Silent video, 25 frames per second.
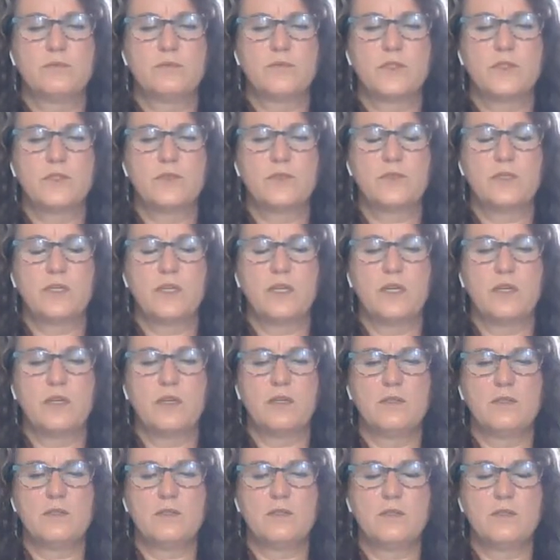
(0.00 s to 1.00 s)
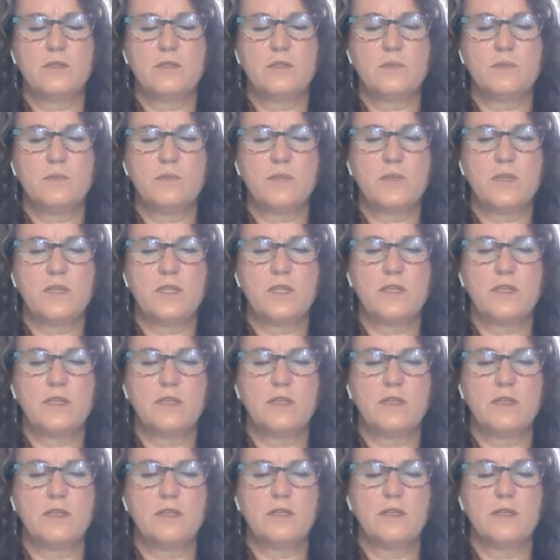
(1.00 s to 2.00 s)
So again, just
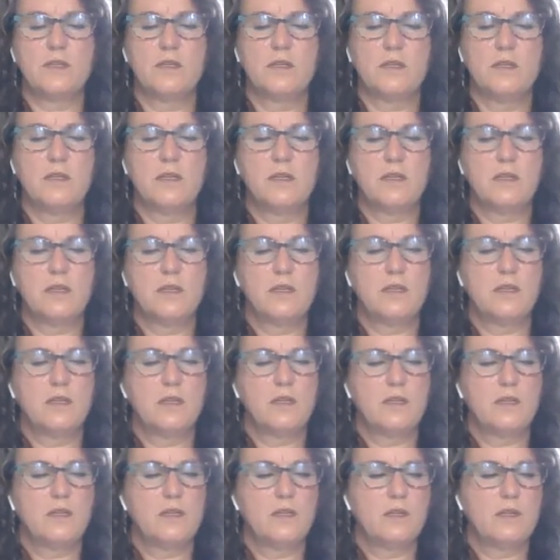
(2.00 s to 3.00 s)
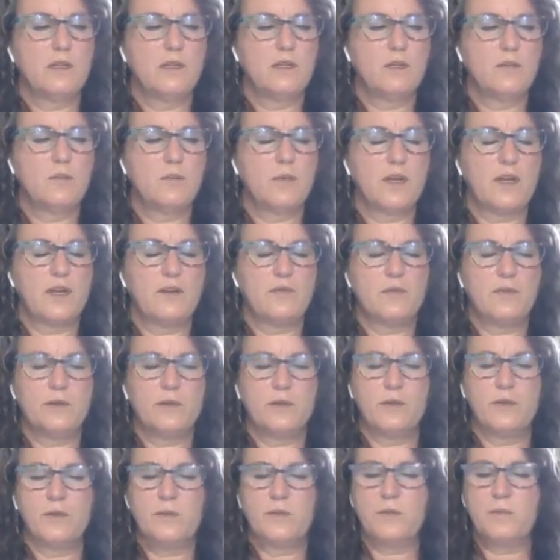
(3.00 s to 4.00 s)
breathing in
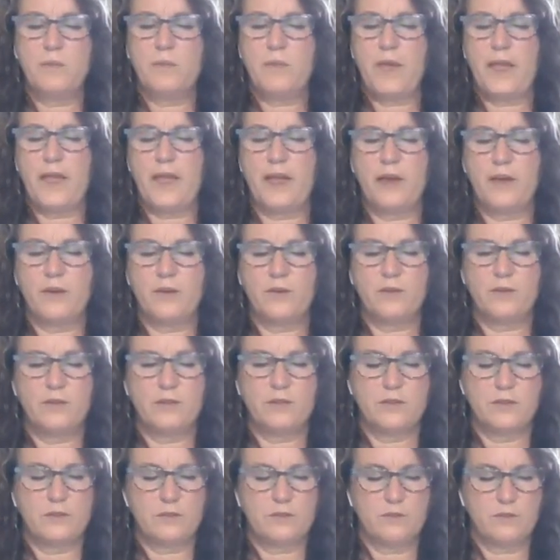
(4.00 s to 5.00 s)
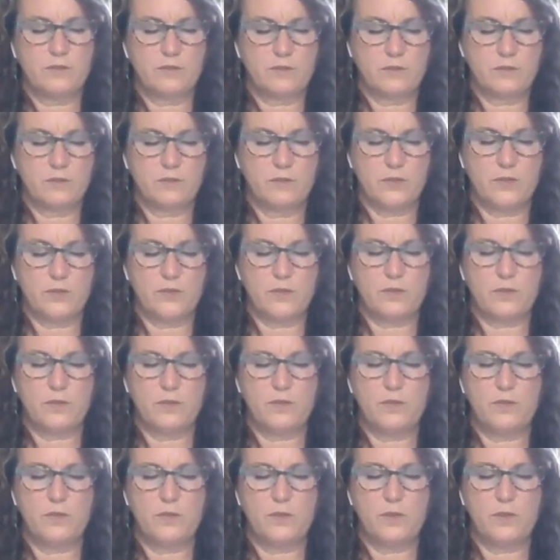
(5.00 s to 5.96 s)
whatever pattern feels good for